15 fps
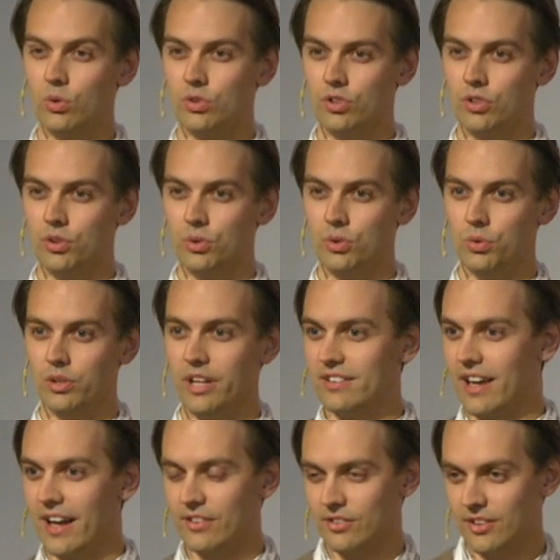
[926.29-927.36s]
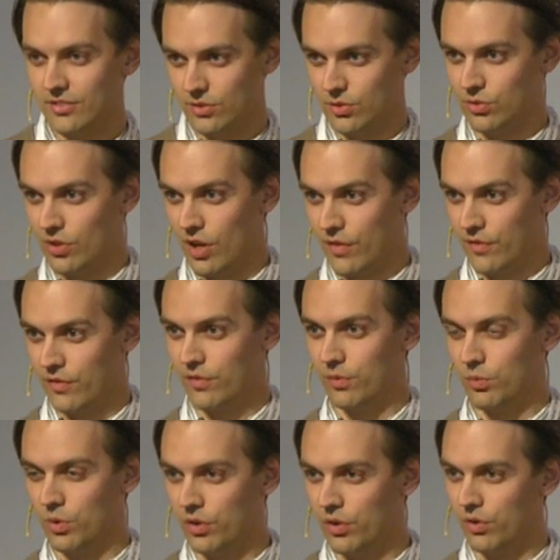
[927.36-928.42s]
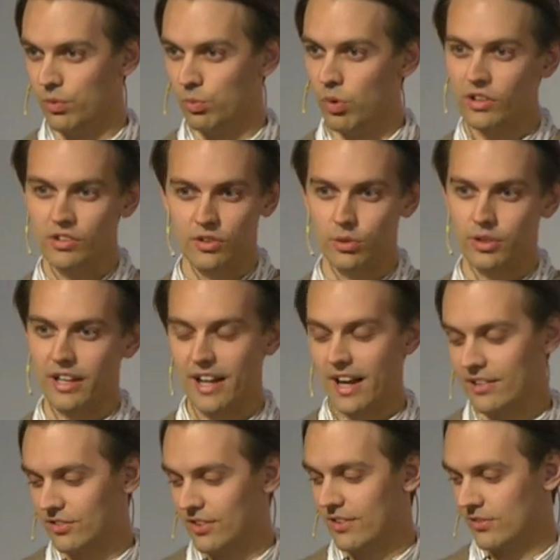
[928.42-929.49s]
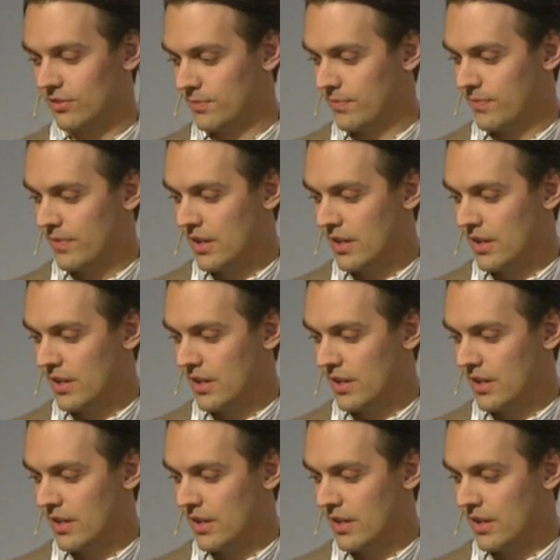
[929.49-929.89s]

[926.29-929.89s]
you get access to stuff, what you can access.